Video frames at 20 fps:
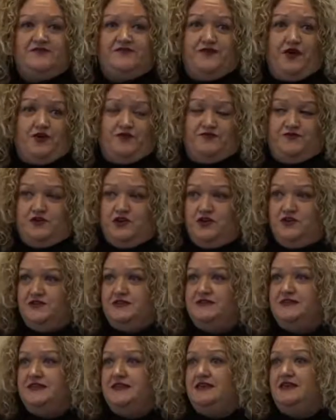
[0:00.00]
of
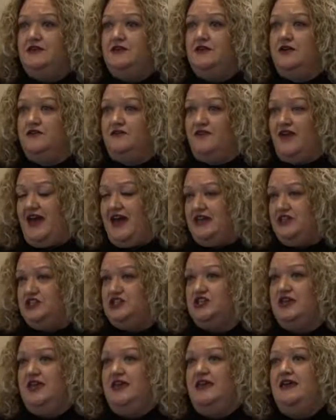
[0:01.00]
nursing, of
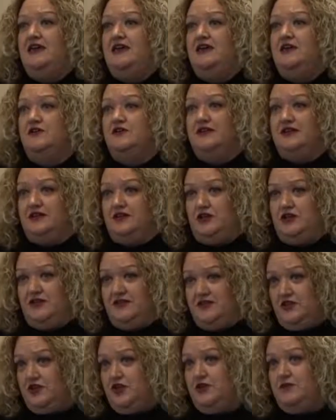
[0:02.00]
aged care, in
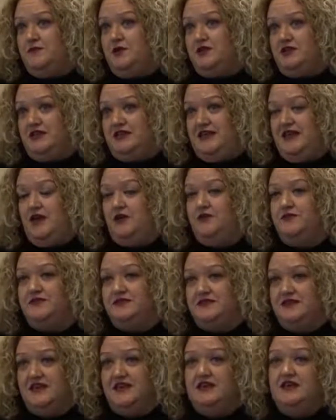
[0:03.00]
the community
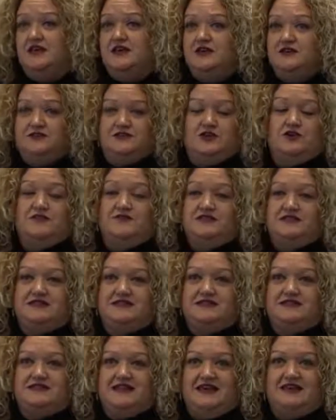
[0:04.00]
health
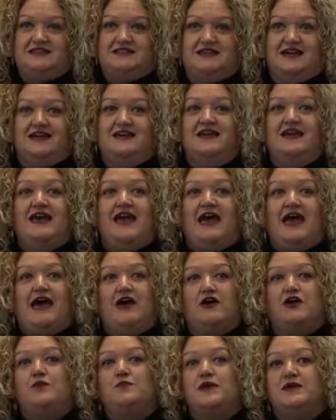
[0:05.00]
services sector, how
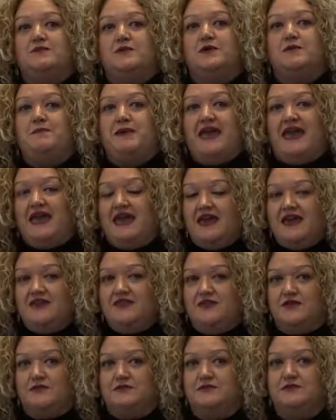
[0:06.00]
can we prepare
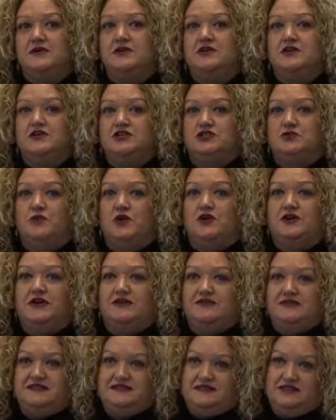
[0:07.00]
them to work
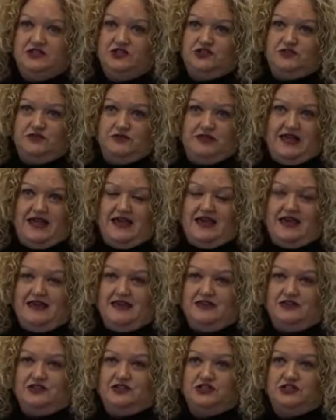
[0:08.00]
in this digital
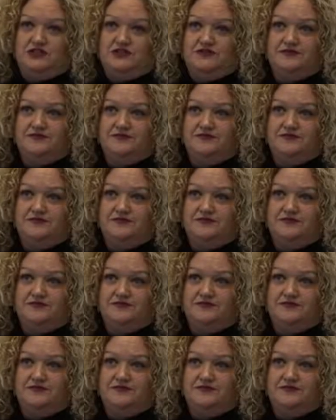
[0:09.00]
age?